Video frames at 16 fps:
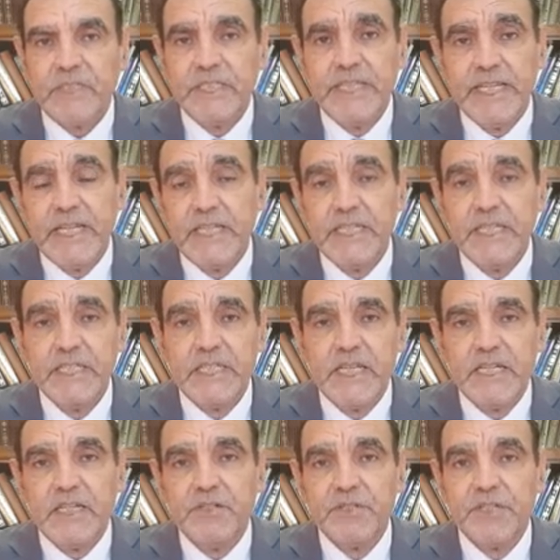they can get
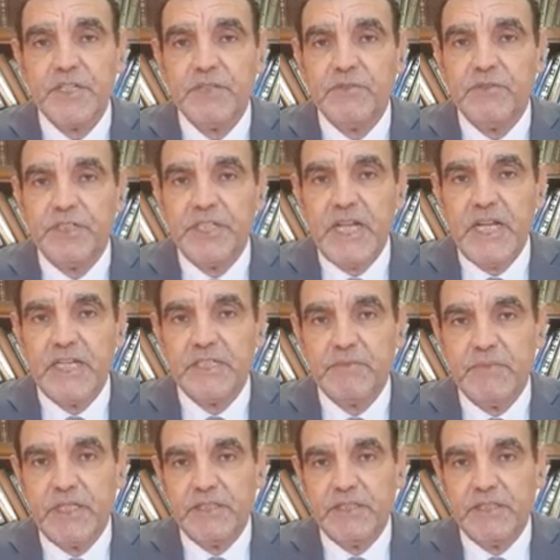a cancer or not.